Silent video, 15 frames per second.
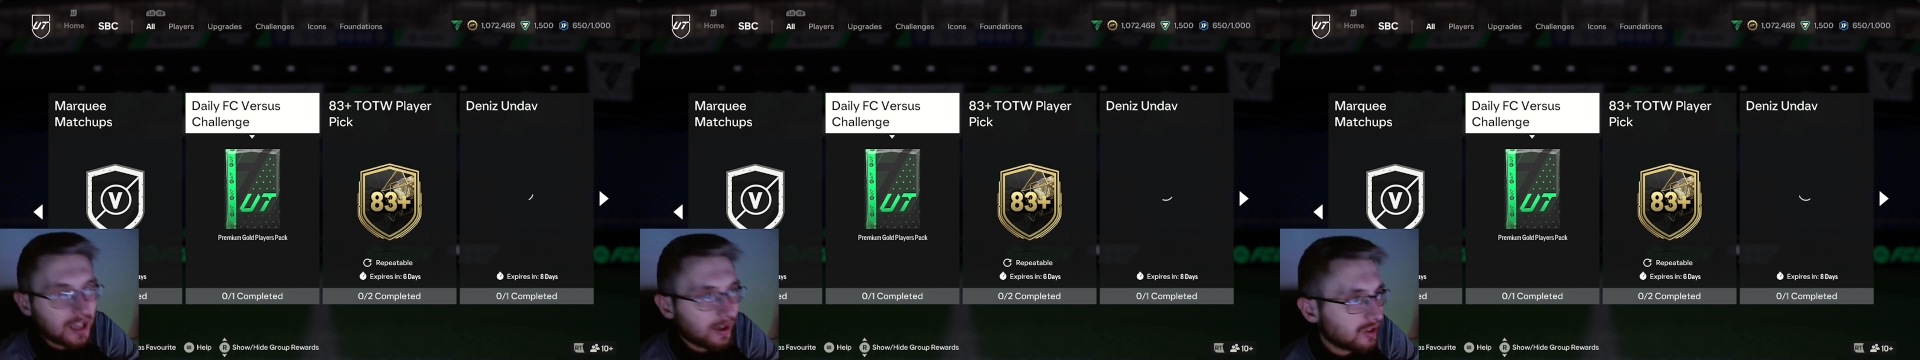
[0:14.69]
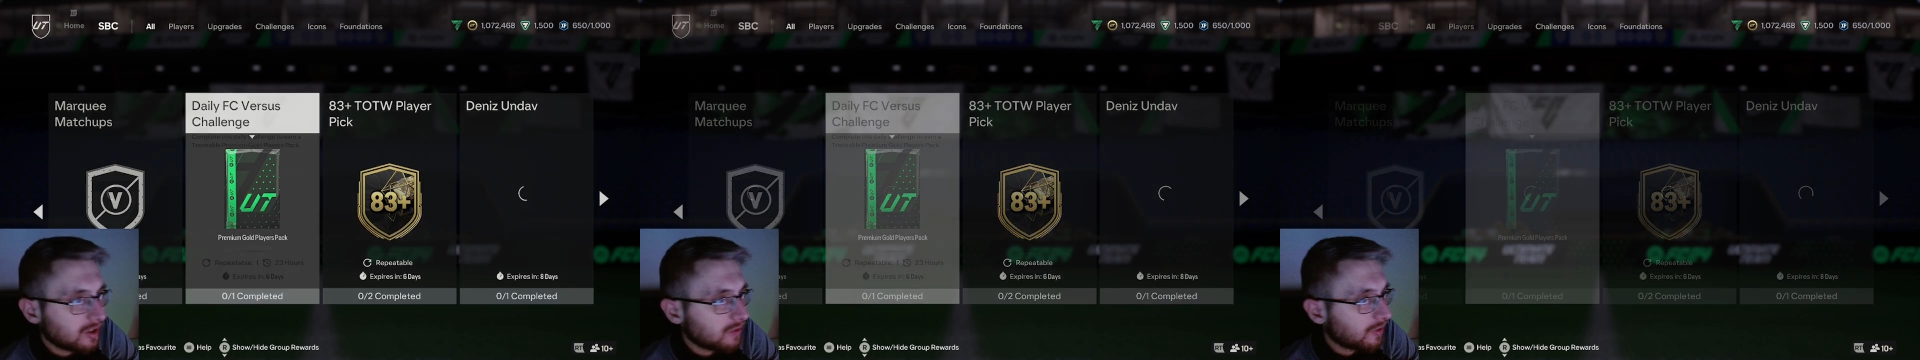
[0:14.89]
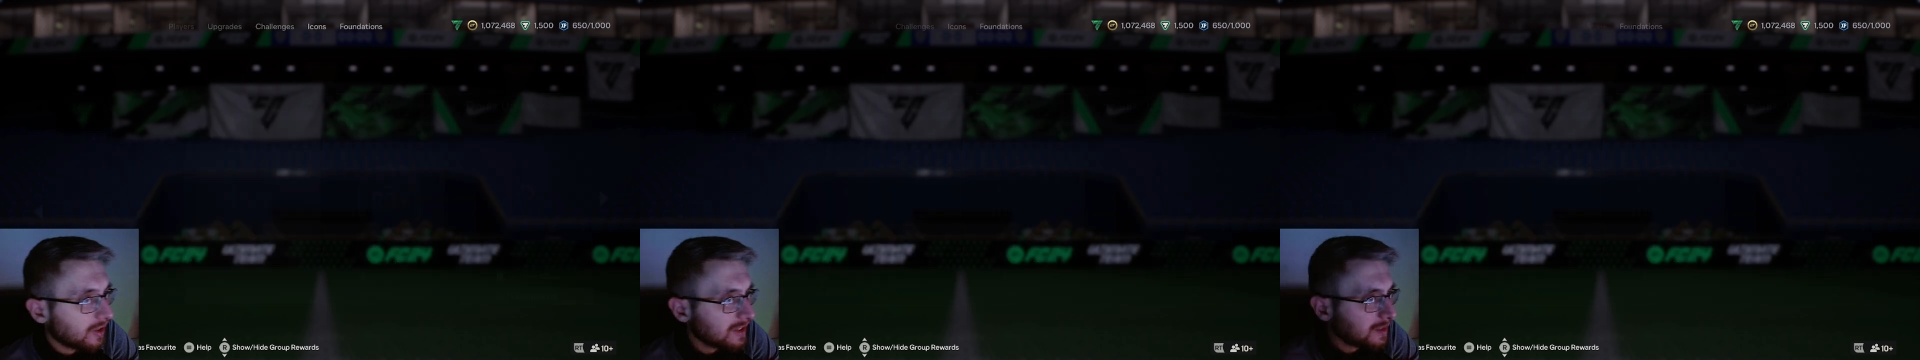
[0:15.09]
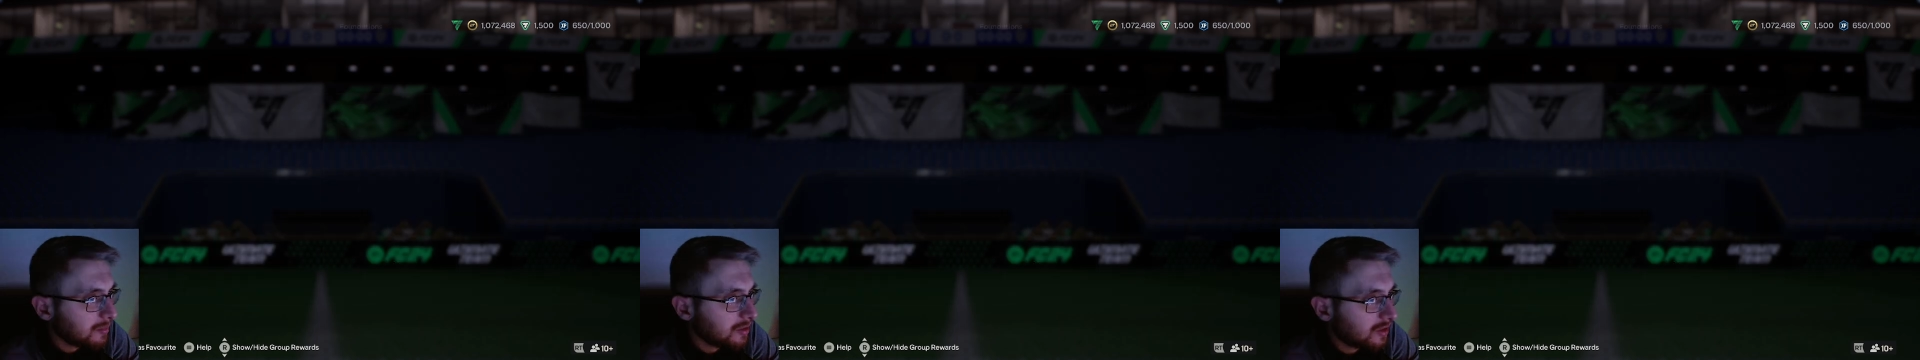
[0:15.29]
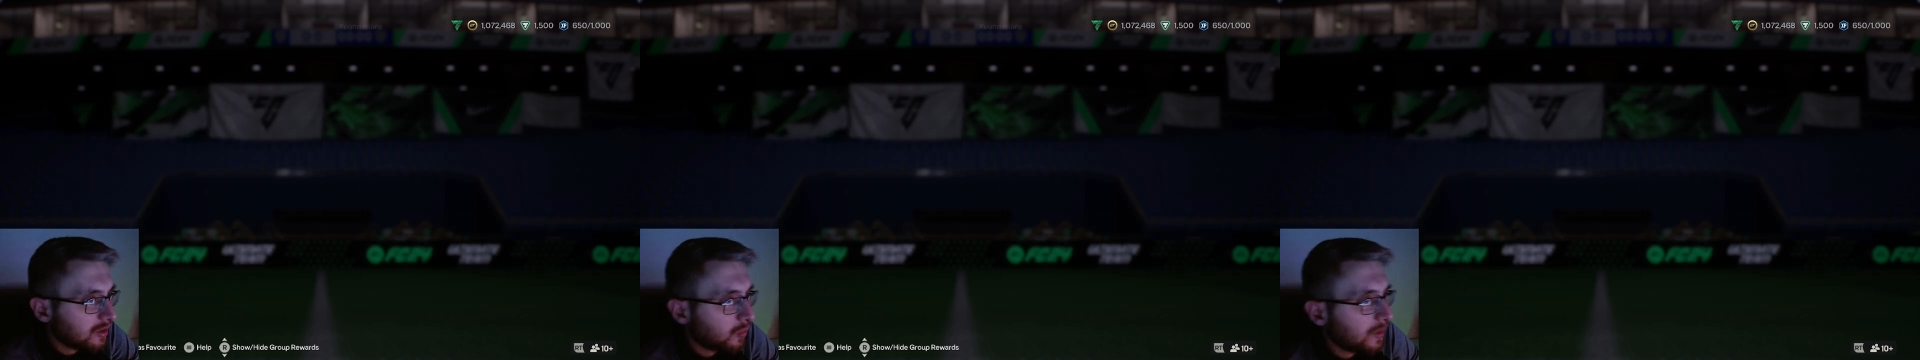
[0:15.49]
It's very similar
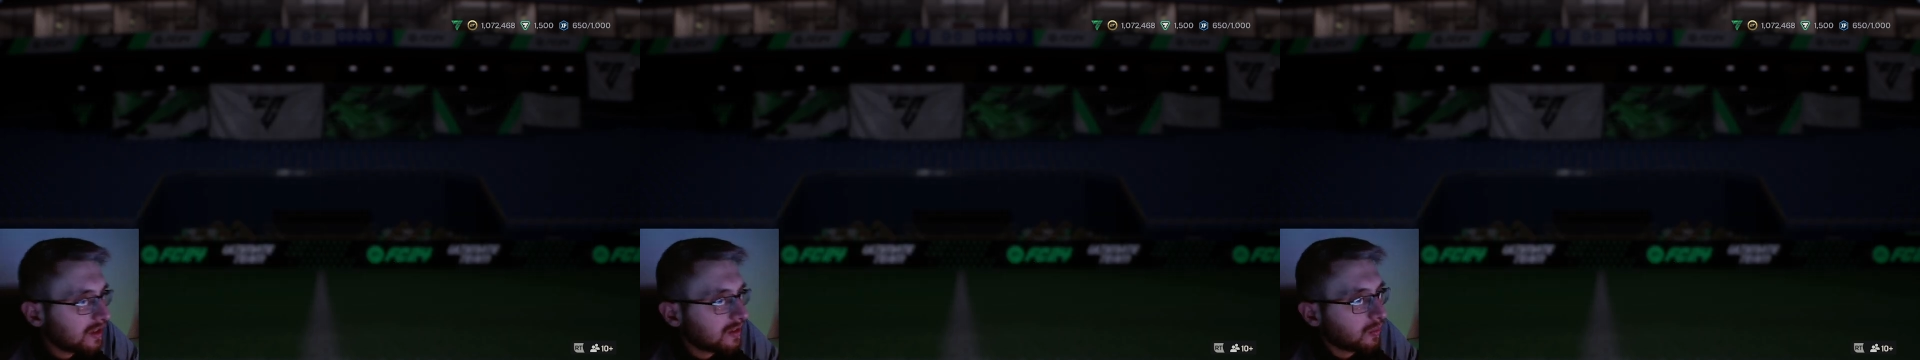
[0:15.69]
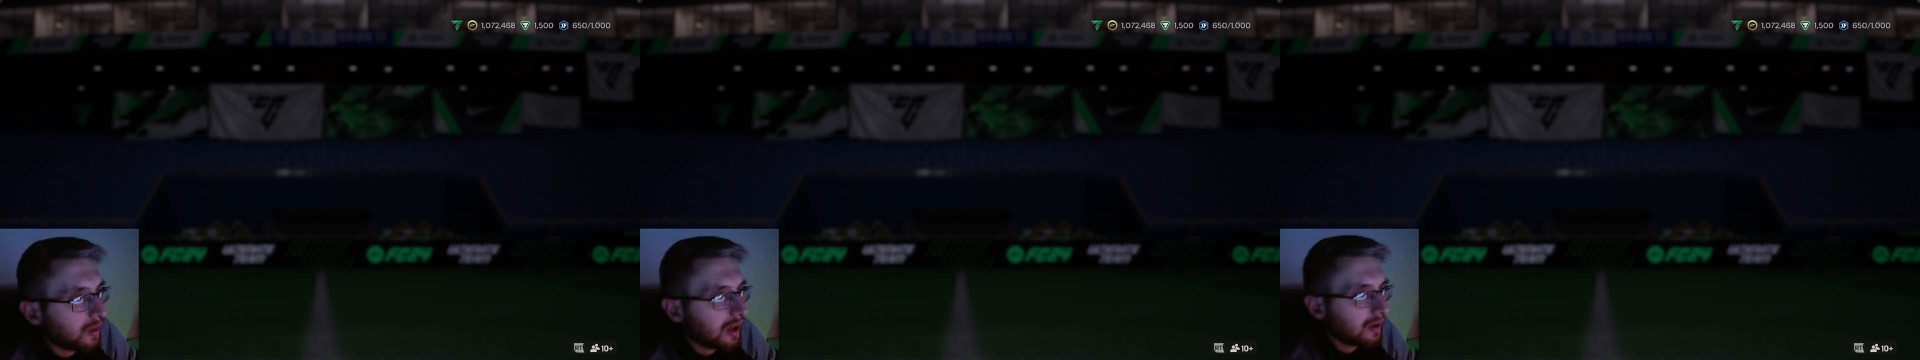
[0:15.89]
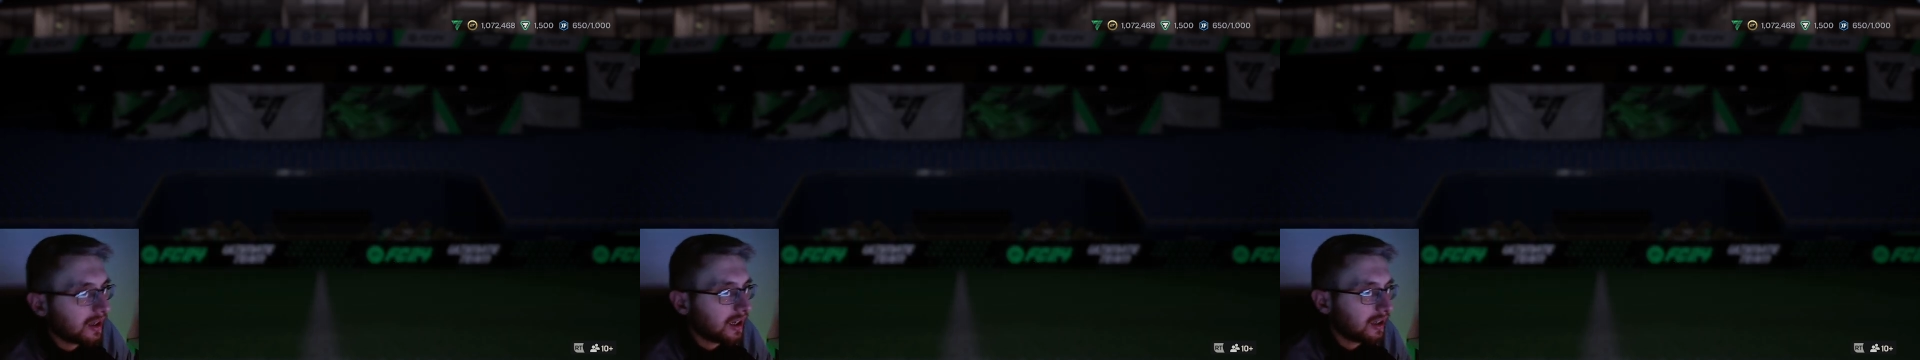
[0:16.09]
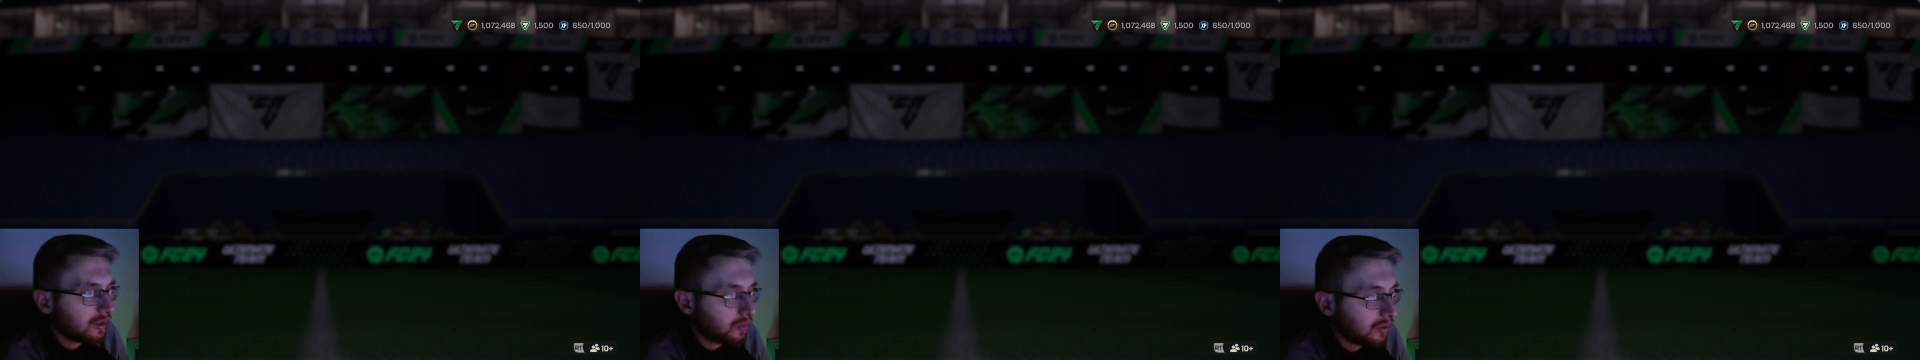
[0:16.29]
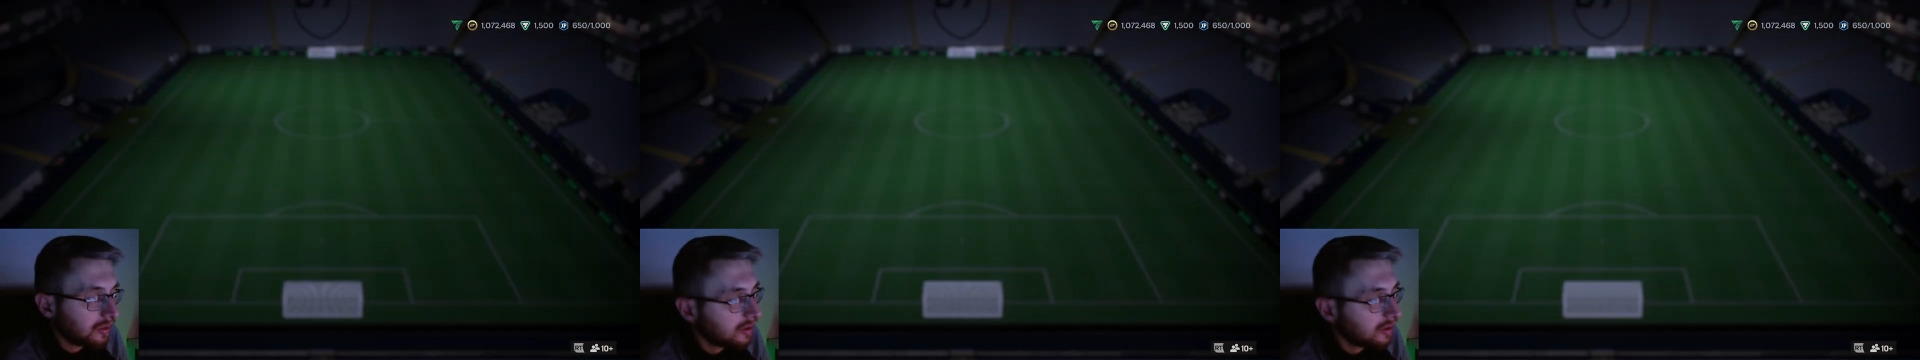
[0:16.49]
to the Winter Wildcard
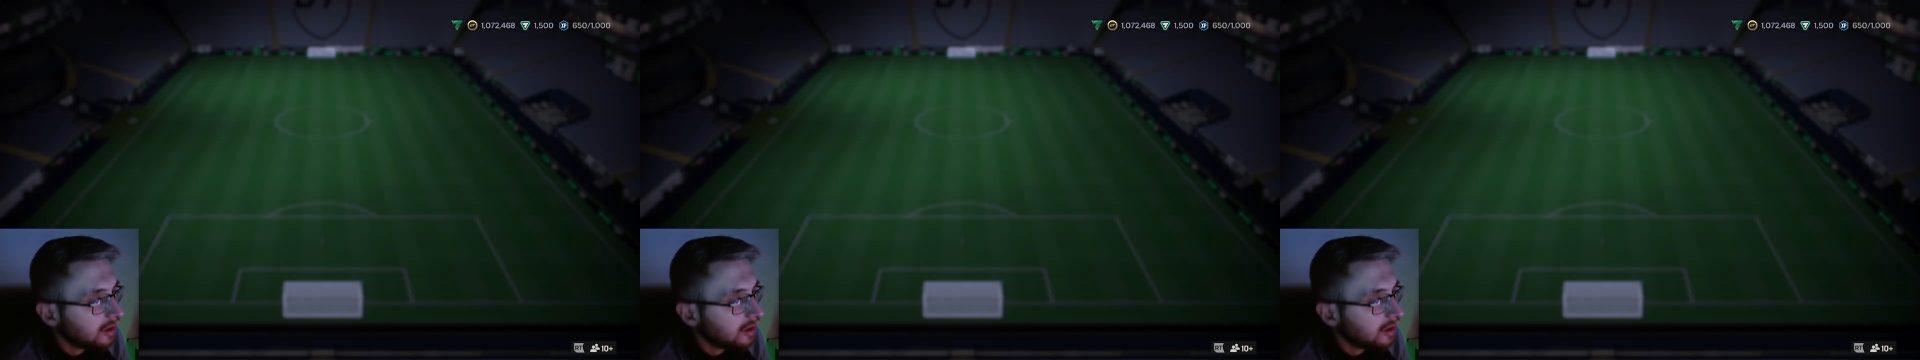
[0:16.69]
one.